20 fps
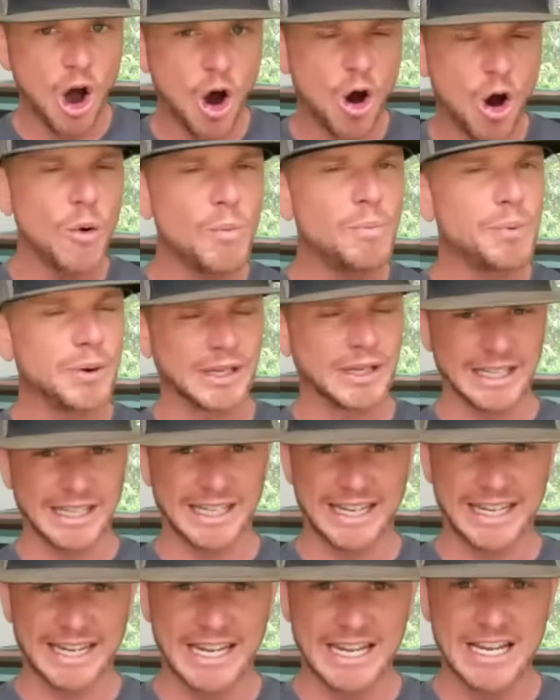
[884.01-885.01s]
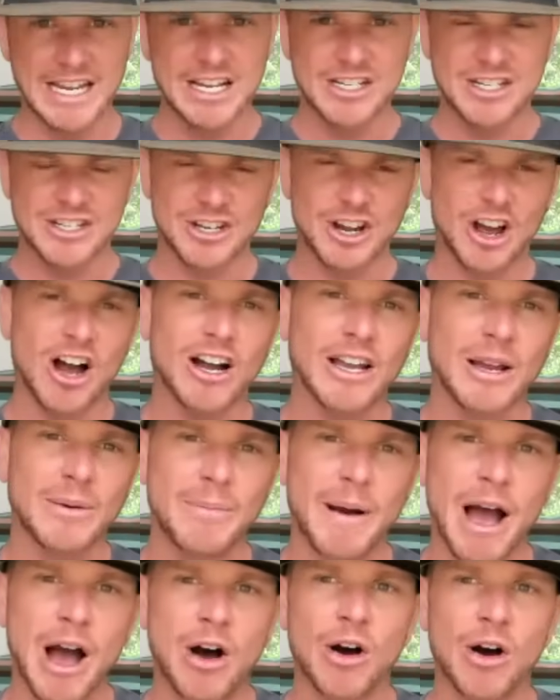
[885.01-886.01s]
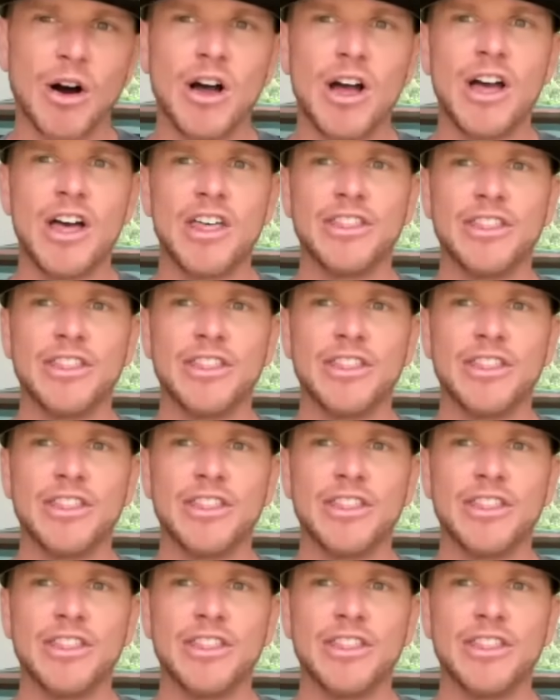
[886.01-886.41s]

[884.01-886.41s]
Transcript: openly talk about